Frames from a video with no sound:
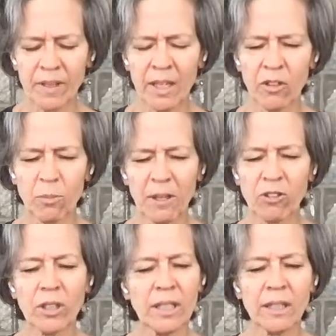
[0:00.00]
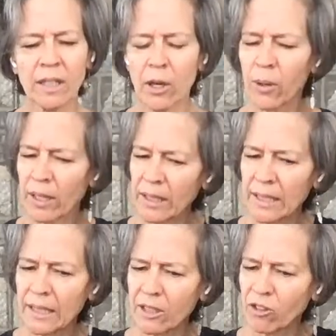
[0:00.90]
and especially in the yoga
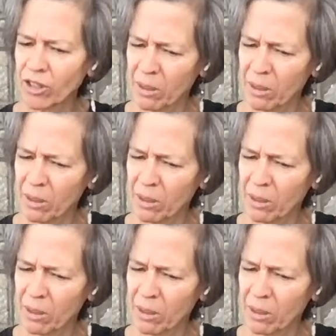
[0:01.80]
lineage,